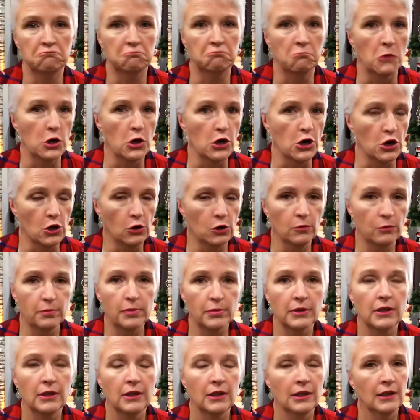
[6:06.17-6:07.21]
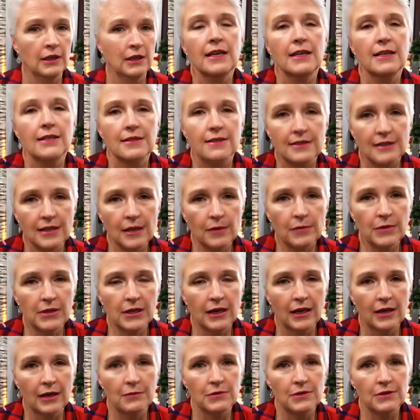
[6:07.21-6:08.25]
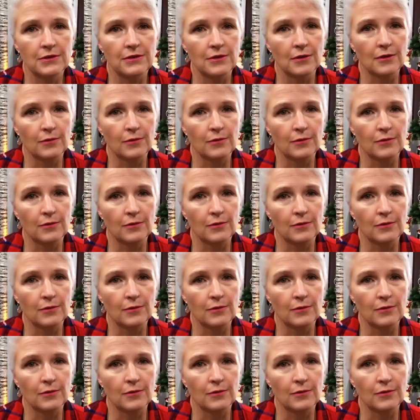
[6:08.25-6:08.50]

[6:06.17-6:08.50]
Nope. Sometimes